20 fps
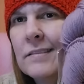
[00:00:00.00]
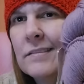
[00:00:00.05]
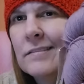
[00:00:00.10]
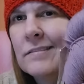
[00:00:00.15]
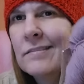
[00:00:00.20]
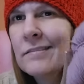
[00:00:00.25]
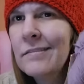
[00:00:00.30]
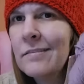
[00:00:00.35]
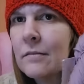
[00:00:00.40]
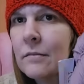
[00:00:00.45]

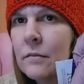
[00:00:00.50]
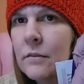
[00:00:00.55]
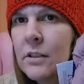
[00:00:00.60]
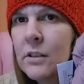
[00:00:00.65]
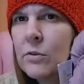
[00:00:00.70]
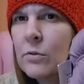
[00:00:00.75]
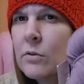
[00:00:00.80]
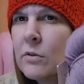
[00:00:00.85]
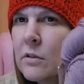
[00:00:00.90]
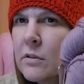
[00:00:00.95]
mm,
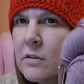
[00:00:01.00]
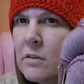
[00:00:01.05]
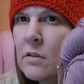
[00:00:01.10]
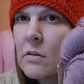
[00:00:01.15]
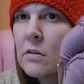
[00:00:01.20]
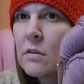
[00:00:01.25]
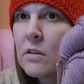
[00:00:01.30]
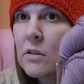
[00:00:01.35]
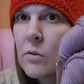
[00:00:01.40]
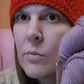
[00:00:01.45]
this one's just a
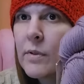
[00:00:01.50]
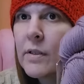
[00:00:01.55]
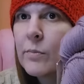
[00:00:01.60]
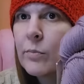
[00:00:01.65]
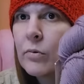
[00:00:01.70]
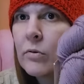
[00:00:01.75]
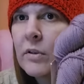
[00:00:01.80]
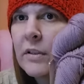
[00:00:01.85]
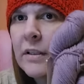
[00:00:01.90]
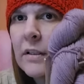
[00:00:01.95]
little bit
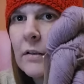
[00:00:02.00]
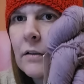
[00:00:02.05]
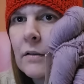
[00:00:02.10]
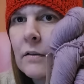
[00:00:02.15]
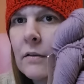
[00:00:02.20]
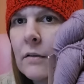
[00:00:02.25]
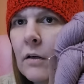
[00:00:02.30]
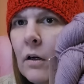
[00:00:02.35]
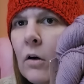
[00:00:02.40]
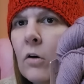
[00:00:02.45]
prettier
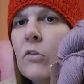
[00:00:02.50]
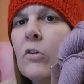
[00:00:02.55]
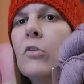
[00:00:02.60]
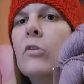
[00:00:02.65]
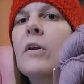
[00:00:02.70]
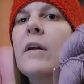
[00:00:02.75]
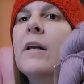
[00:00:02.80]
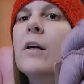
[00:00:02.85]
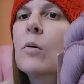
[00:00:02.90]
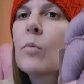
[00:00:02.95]
although
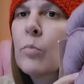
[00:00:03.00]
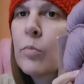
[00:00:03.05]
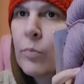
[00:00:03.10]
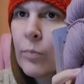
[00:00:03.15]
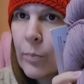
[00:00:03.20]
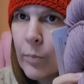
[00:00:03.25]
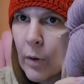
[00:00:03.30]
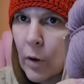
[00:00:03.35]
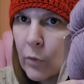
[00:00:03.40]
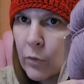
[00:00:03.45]
they are
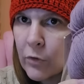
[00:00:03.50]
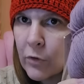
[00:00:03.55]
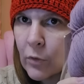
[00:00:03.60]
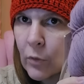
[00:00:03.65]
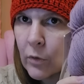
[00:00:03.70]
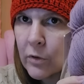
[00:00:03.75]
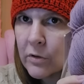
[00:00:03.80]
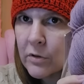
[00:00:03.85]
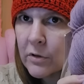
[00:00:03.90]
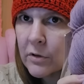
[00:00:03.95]
both
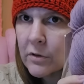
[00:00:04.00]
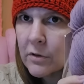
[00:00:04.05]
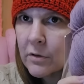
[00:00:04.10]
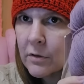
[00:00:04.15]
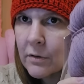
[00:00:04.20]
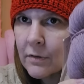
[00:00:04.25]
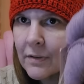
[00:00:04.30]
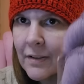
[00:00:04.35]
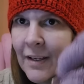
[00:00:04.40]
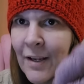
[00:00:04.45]
gorgeous
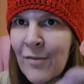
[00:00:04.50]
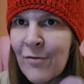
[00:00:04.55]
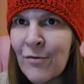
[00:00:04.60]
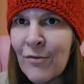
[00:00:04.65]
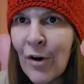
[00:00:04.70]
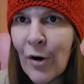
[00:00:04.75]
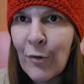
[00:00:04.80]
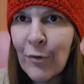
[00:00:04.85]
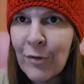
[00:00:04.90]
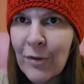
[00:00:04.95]
and
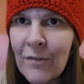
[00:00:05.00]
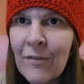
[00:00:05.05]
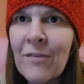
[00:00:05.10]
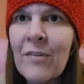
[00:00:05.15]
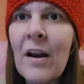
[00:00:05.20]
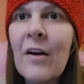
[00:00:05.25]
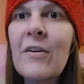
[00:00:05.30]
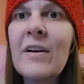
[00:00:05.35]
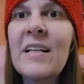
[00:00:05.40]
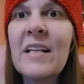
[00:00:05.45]
both are
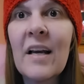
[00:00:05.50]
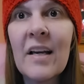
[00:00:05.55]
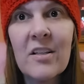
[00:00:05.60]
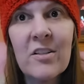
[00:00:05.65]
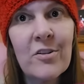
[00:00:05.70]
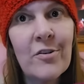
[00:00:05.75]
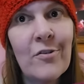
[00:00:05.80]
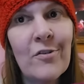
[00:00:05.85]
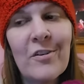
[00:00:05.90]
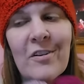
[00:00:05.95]
very
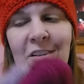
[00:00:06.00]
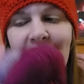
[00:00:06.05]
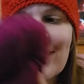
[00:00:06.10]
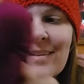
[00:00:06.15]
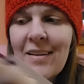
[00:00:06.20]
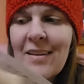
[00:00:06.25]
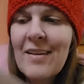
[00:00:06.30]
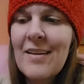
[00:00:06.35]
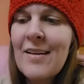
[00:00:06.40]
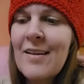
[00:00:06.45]
nice yarns.
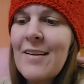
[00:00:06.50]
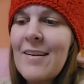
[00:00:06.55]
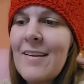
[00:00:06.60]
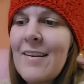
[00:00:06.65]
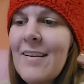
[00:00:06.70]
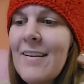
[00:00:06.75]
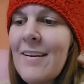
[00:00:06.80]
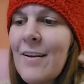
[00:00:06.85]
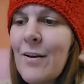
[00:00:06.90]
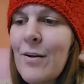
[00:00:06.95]

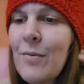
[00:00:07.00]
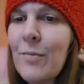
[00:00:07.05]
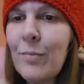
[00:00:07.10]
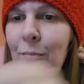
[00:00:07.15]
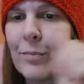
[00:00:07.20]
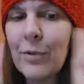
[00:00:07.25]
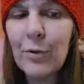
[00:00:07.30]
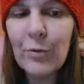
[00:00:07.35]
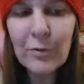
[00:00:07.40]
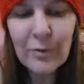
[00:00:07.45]

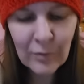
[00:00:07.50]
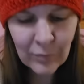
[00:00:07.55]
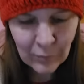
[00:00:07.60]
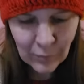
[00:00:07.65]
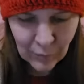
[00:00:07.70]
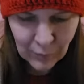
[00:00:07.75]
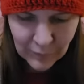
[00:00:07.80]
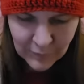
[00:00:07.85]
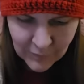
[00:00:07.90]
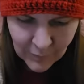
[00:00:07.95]

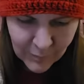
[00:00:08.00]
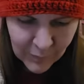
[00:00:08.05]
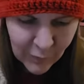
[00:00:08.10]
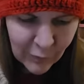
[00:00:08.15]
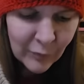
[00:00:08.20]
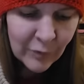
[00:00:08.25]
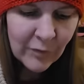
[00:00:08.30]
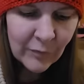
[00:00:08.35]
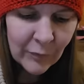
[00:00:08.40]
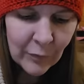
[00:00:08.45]
Beautiful,
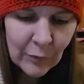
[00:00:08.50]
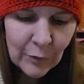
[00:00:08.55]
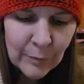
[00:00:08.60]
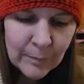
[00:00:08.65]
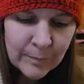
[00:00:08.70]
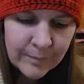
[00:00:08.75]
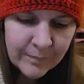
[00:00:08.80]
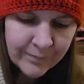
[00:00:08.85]
beautiful.